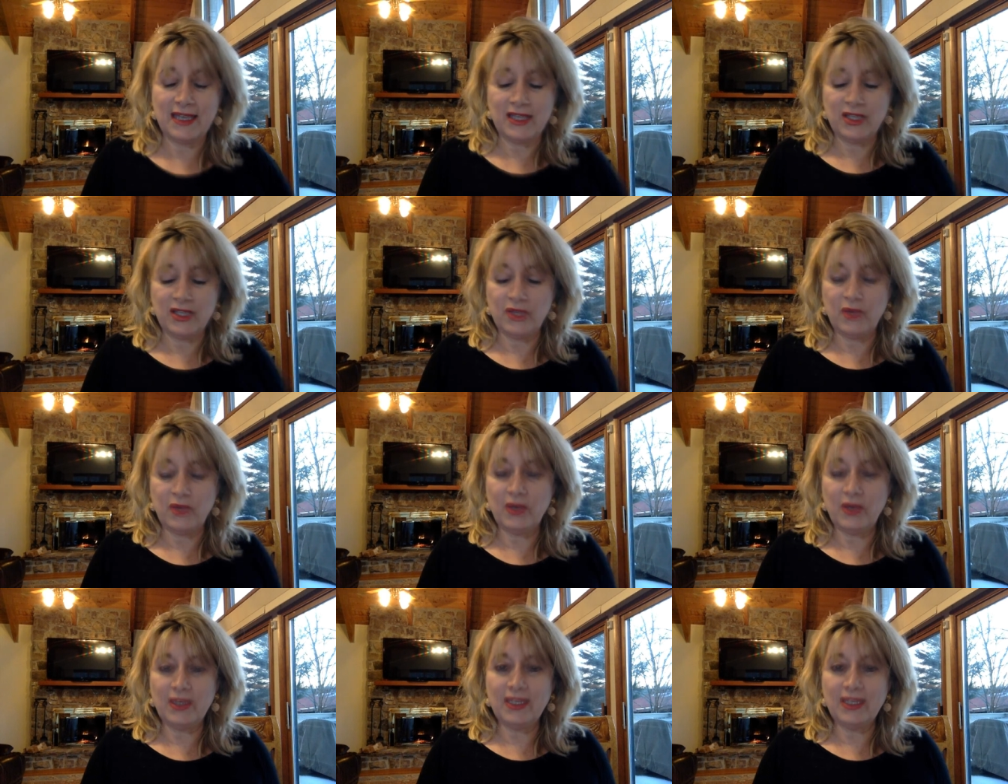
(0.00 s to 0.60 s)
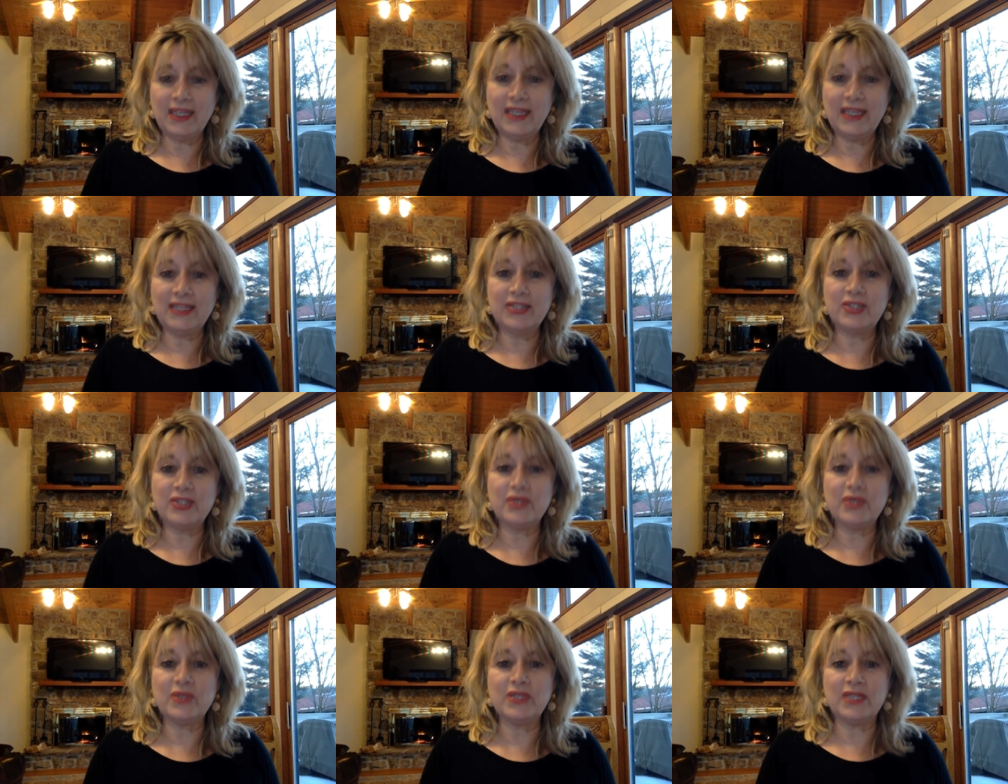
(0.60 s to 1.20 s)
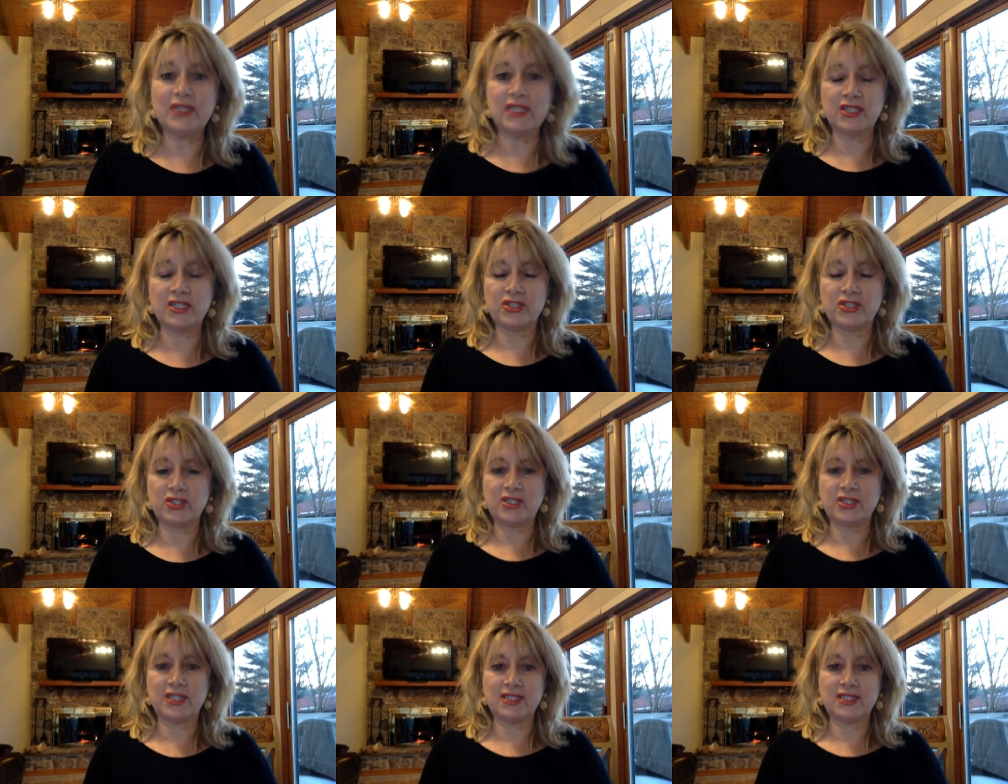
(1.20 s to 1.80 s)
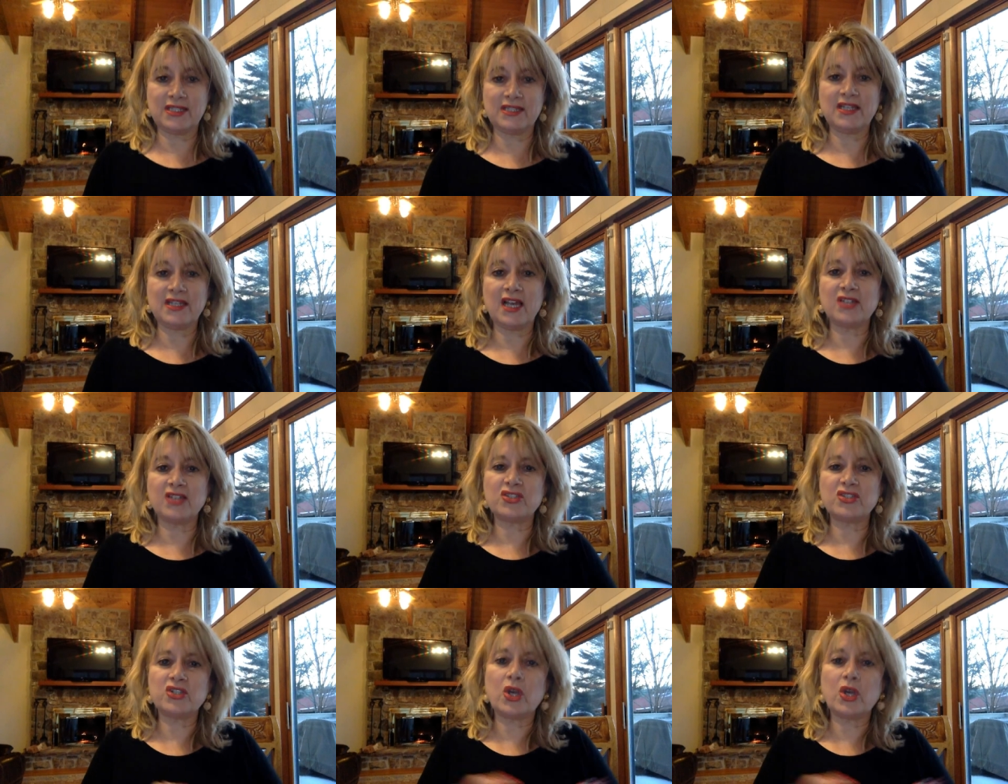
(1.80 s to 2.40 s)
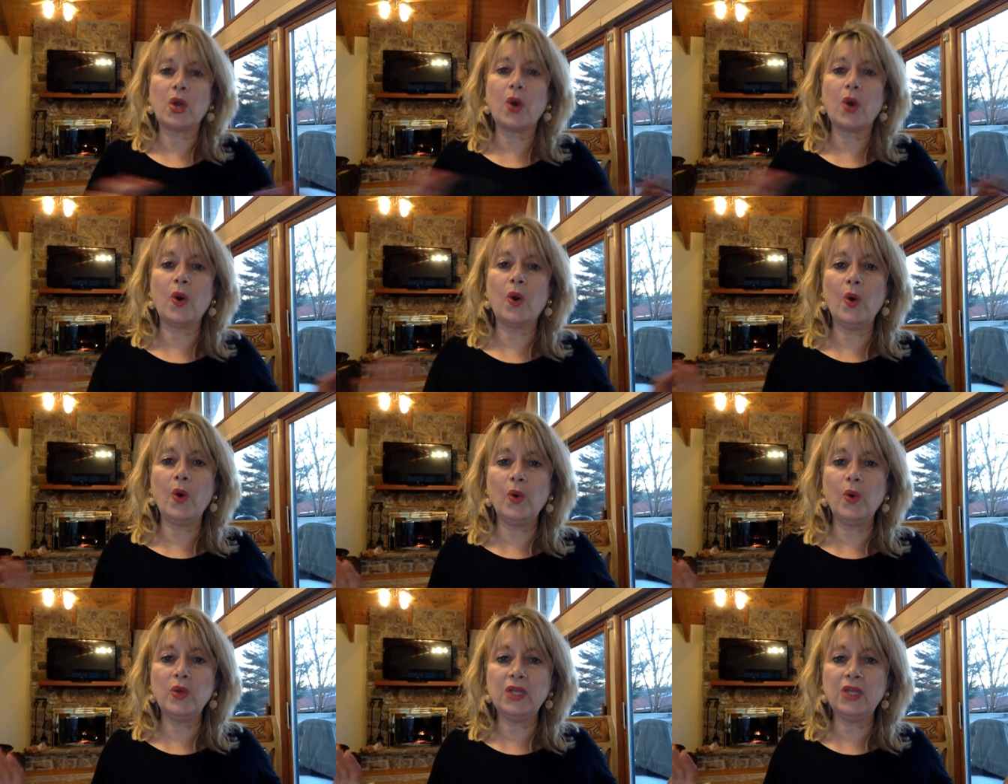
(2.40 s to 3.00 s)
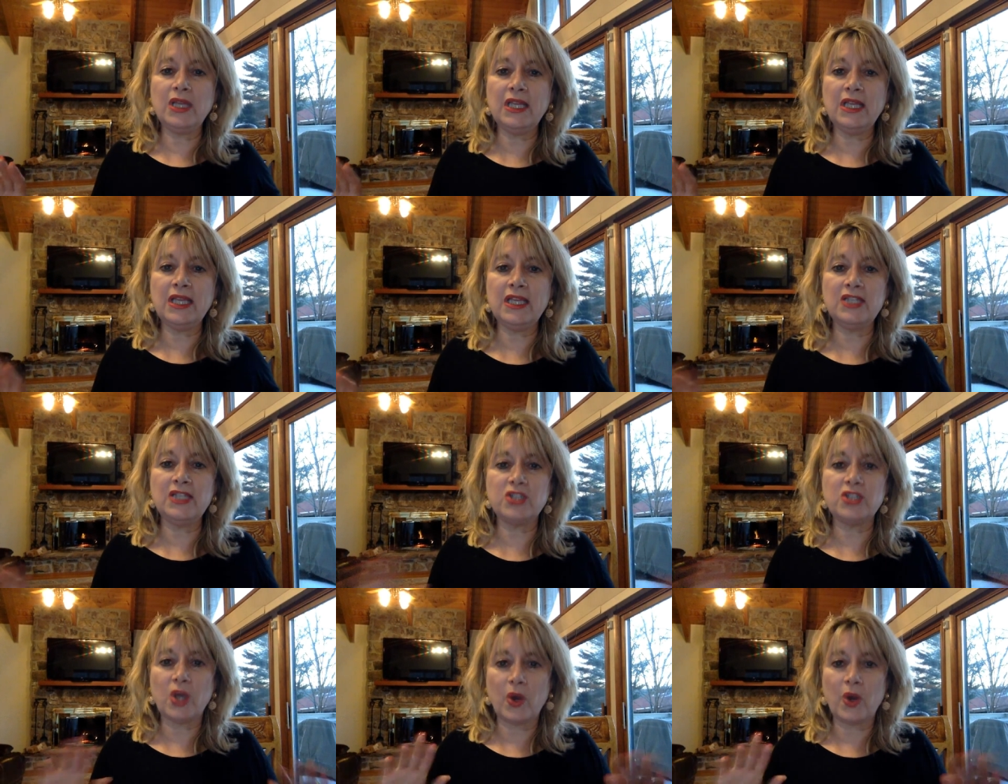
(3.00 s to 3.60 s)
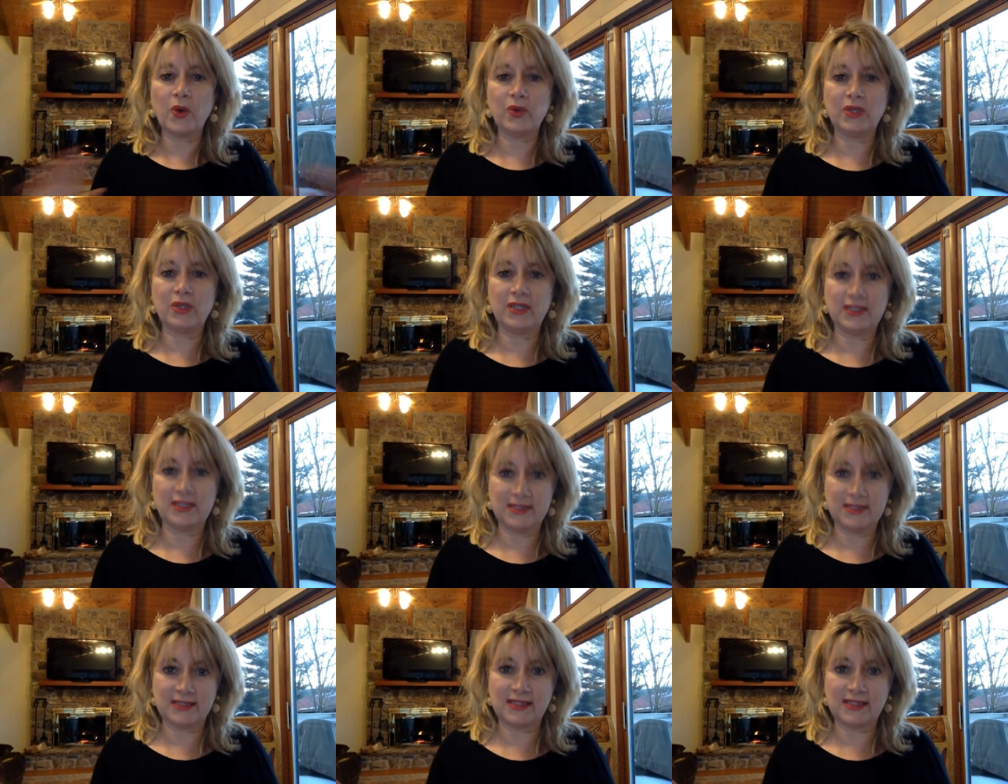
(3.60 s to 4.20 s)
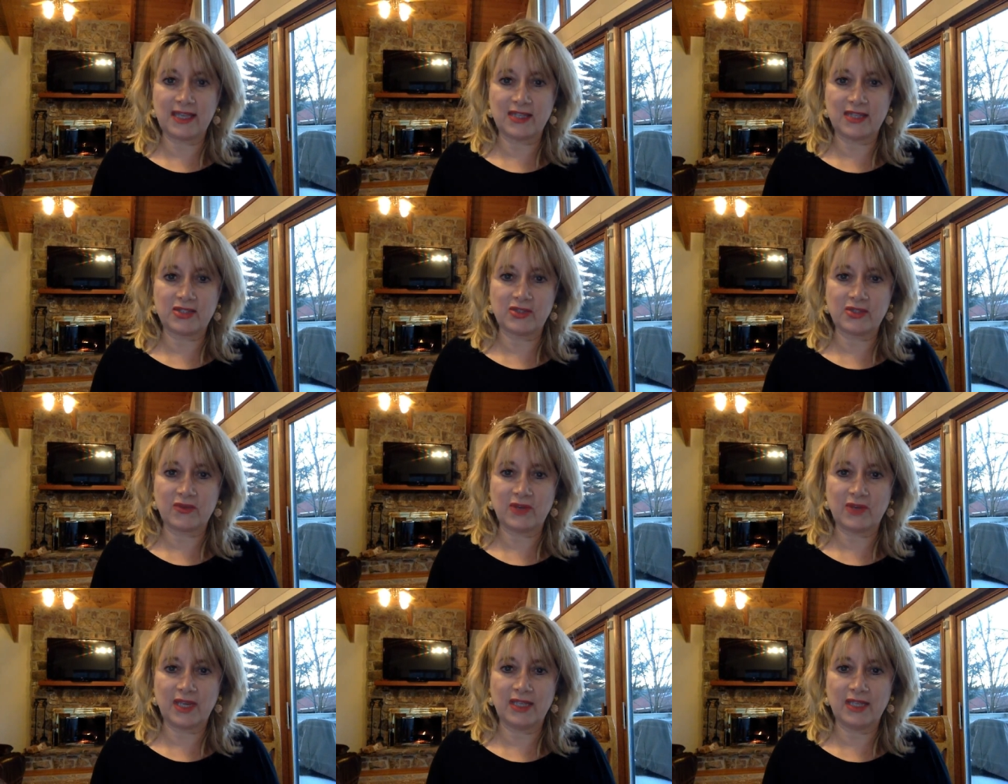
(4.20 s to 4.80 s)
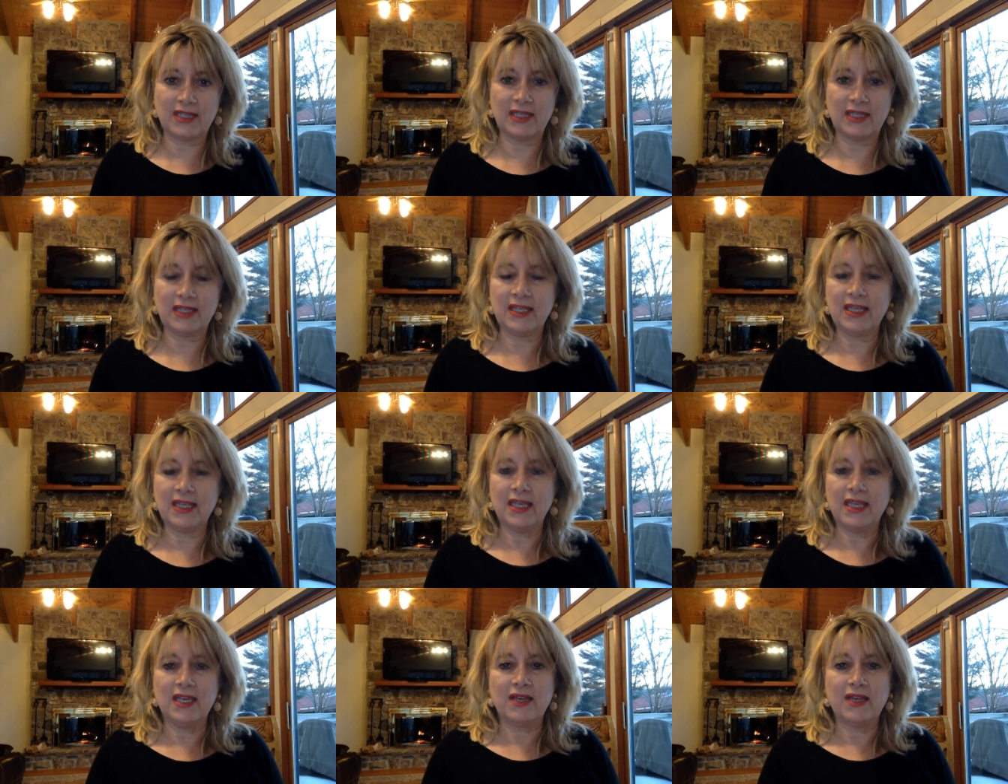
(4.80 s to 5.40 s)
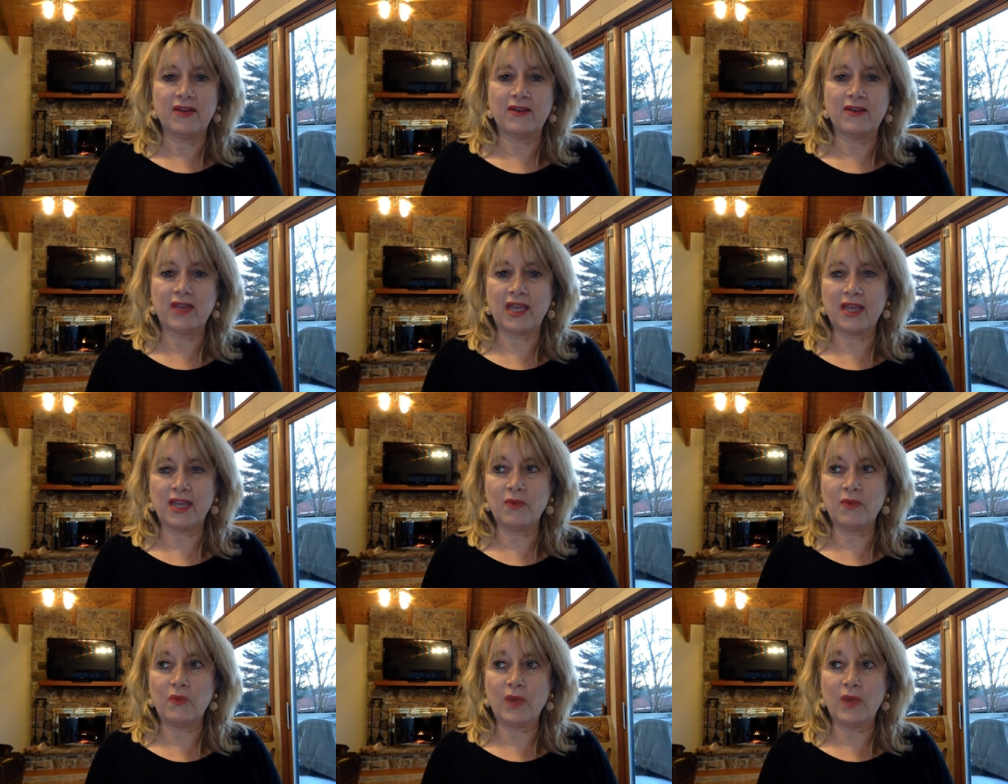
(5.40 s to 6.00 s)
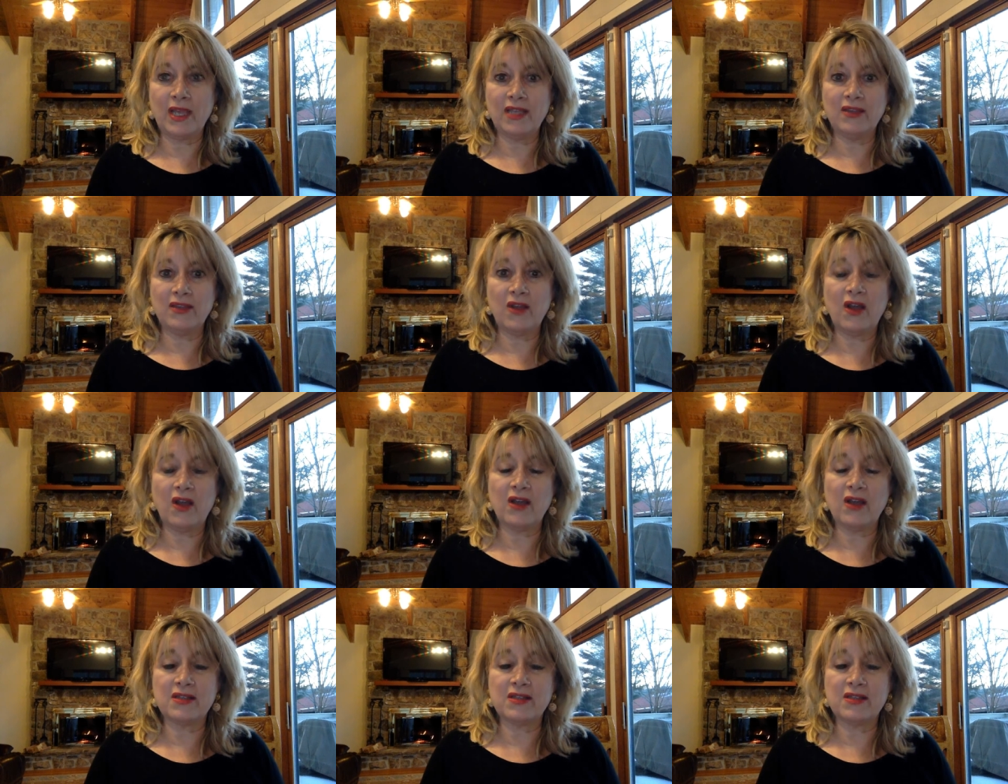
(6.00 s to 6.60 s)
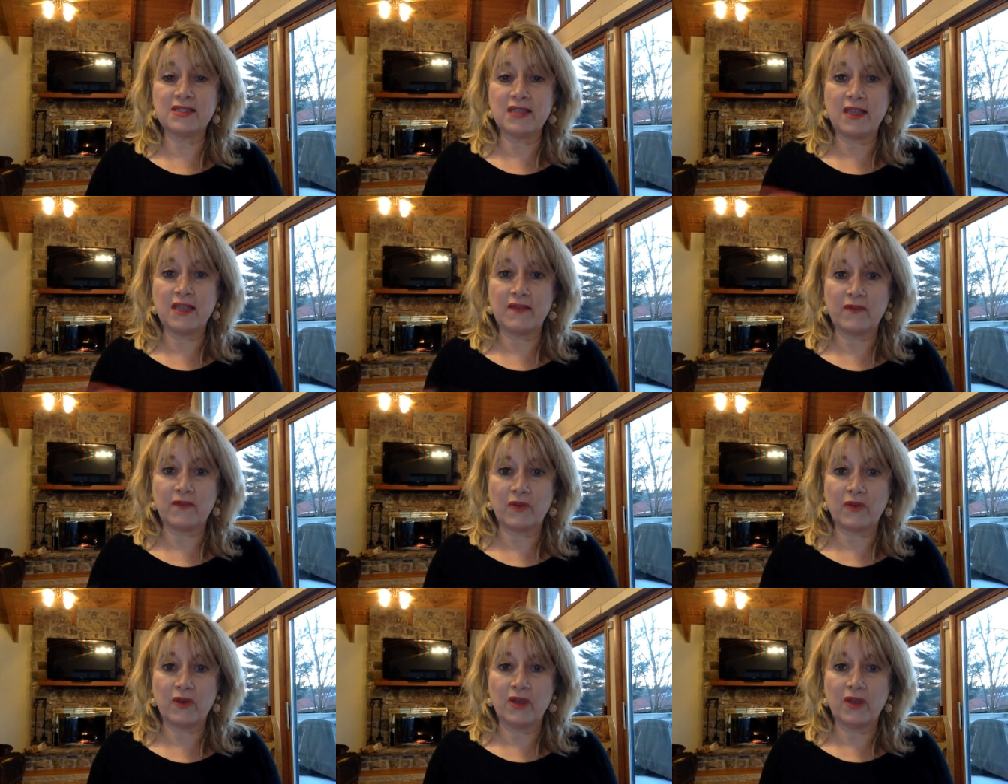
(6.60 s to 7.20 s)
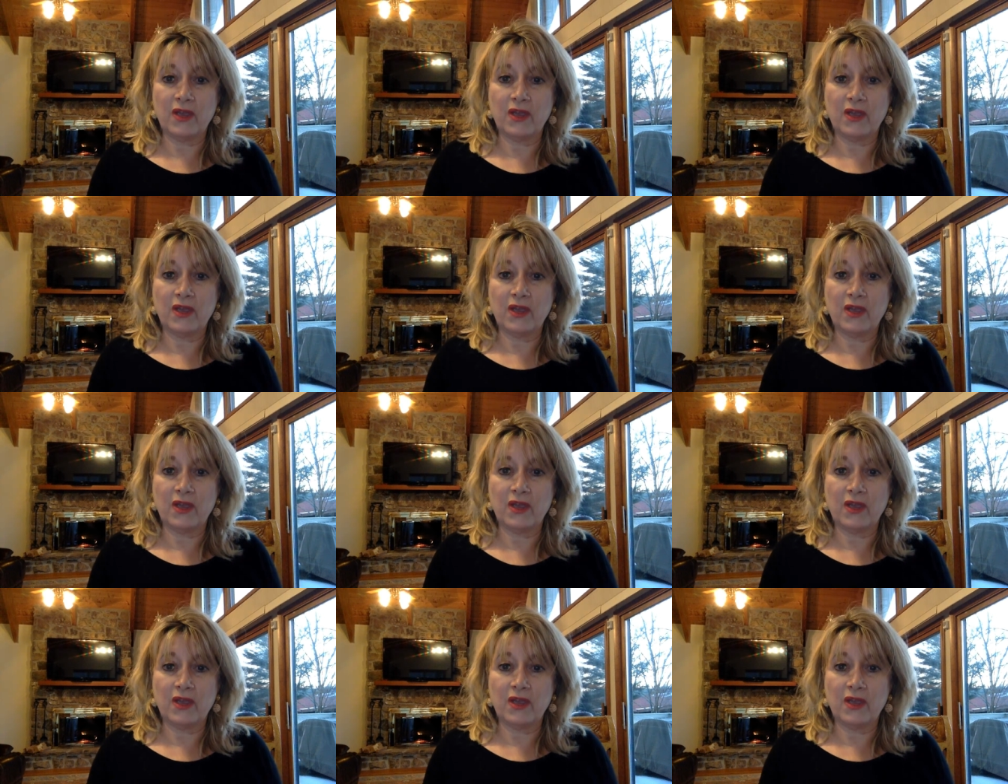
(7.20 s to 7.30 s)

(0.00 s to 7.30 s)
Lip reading: You want to get into a niche that is not totally saturated. Okay, weight loss, never.